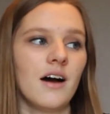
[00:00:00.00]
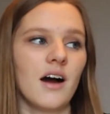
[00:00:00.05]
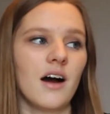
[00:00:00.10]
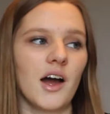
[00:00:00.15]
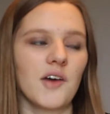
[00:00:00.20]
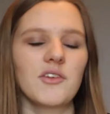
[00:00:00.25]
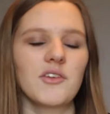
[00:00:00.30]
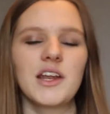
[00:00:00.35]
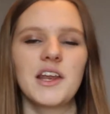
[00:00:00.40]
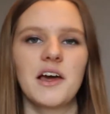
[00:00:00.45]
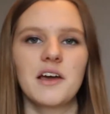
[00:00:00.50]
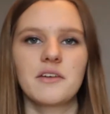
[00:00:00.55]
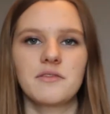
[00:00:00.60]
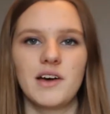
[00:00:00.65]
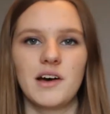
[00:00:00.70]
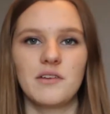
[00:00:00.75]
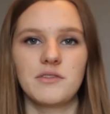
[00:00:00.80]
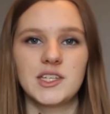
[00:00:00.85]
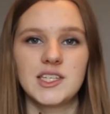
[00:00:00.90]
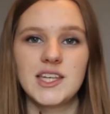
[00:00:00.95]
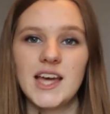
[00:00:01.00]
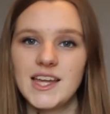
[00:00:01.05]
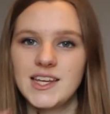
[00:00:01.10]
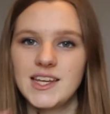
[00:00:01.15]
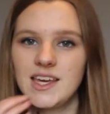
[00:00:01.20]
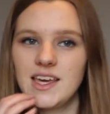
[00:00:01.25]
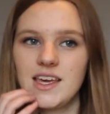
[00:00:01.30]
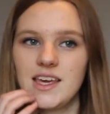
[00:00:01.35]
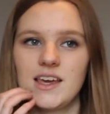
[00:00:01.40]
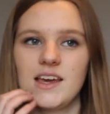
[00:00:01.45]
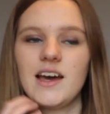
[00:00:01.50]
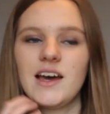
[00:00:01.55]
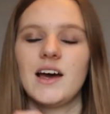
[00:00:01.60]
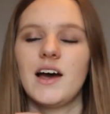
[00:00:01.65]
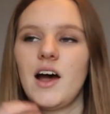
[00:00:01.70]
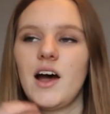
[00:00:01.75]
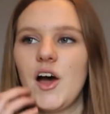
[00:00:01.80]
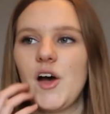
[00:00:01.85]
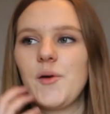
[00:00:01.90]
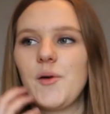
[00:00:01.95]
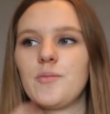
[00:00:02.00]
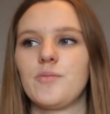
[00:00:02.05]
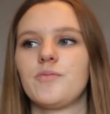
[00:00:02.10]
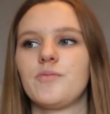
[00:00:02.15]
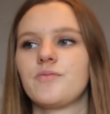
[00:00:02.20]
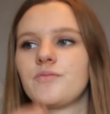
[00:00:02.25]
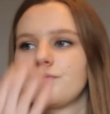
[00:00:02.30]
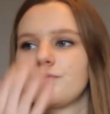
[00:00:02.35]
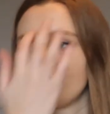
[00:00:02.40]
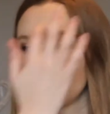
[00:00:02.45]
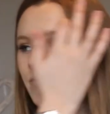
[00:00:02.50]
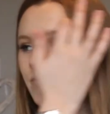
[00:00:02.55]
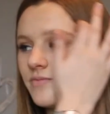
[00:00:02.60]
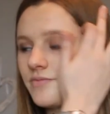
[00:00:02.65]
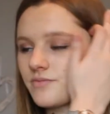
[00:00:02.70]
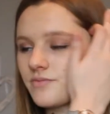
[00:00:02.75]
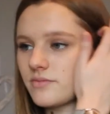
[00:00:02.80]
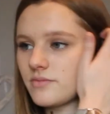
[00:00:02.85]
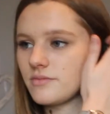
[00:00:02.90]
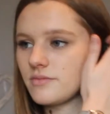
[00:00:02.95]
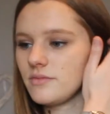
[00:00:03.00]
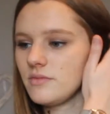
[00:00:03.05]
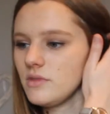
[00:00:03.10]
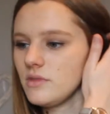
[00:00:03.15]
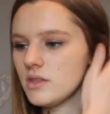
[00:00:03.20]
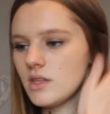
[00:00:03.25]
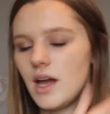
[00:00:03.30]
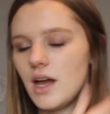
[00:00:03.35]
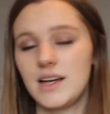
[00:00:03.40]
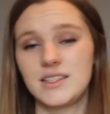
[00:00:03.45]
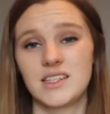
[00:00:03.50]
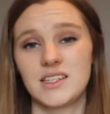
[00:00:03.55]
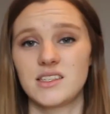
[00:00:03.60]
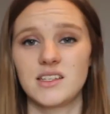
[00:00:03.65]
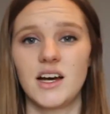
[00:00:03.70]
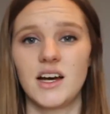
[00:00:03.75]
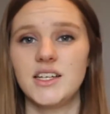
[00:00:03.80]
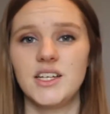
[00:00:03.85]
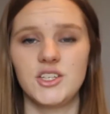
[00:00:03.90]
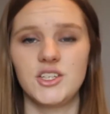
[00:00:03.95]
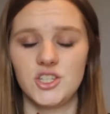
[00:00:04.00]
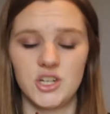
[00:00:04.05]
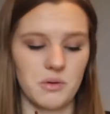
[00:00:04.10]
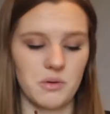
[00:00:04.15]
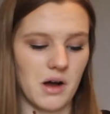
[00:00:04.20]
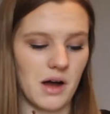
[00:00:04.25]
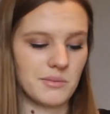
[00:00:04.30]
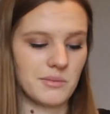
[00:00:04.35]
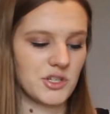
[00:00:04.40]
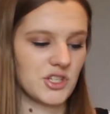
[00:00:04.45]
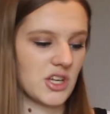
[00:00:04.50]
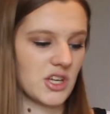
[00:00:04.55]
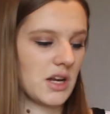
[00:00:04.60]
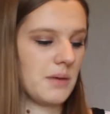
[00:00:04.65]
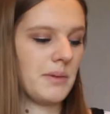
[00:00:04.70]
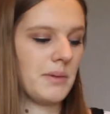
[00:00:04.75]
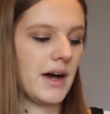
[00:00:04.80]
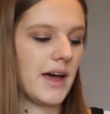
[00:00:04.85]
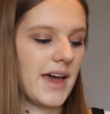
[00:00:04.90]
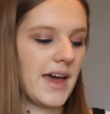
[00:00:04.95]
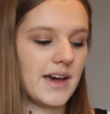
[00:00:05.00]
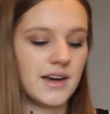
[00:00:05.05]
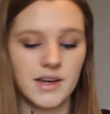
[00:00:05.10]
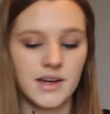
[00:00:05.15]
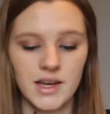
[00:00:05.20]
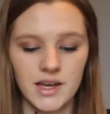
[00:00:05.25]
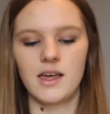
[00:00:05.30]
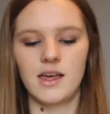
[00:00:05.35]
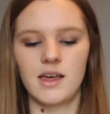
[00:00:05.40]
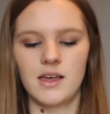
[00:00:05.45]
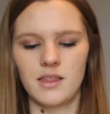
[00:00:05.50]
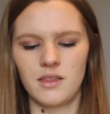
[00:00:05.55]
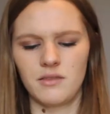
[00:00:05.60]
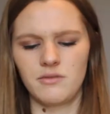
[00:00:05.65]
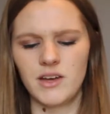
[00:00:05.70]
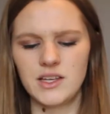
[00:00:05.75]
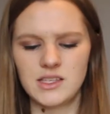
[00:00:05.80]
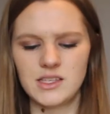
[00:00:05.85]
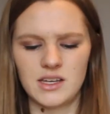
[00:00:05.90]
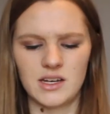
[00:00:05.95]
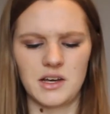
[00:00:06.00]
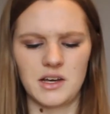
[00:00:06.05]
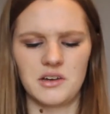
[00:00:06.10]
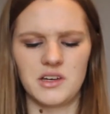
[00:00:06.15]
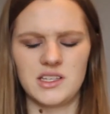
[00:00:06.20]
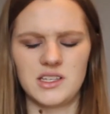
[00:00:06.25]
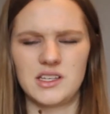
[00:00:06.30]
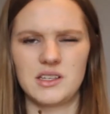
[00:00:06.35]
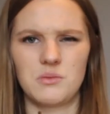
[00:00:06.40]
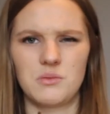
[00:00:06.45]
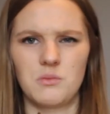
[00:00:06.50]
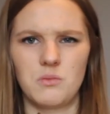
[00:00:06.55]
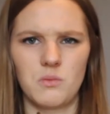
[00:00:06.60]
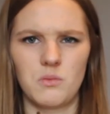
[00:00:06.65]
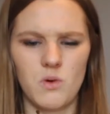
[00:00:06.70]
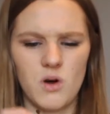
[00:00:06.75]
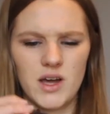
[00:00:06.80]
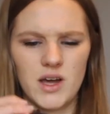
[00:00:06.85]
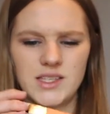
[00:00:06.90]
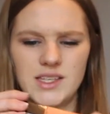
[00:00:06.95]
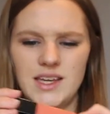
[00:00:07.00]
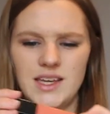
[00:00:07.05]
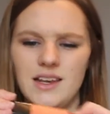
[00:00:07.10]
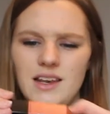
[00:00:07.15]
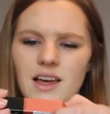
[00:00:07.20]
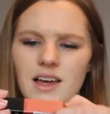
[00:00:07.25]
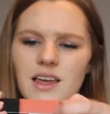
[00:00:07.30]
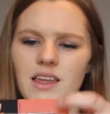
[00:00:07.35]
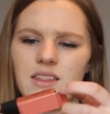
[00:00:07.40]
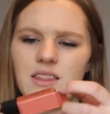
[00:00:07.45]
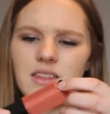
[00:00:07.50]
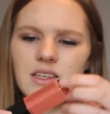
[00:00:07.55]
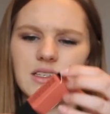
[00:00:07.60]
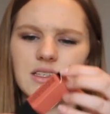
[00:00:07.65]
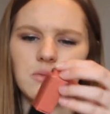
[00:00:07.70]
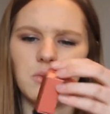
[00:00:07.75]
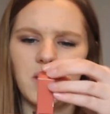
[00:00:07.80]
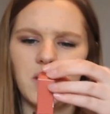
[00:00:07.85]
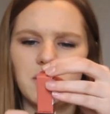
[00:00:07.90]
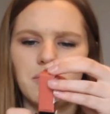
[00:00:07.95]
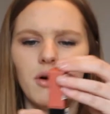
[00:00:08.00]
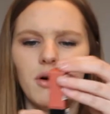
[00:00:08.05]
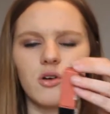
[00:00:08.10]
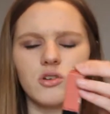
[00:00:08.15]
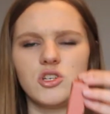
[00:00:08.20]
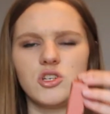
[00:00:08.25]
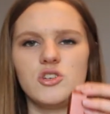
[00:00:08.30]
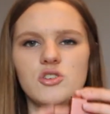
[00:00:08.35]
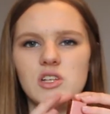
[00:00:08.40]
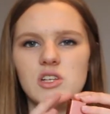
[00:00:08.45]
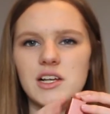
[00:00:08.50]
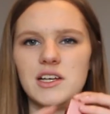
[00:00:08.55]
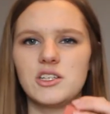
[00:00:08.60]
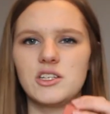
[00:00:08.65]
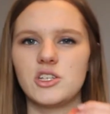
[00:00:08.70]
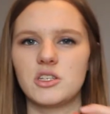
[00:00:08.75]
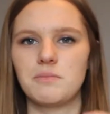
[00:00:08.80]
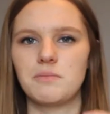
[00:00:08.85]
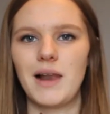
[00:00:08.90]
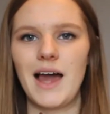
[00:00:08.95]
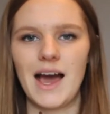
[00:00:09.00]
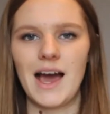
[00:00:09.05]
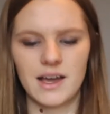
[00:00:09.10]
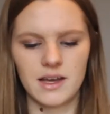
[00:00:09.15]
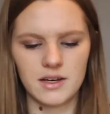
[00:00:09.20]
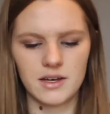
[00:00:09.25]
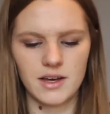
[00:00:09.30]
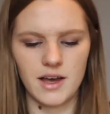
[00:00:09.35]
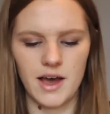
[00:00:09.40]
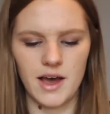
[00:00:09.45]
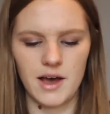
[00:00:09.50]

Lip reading: I really like Velvet Teddy, and decided, you know what, I'm just going to buy it. First thing I noticed is, why is it in like this weird box? Usually it's just black.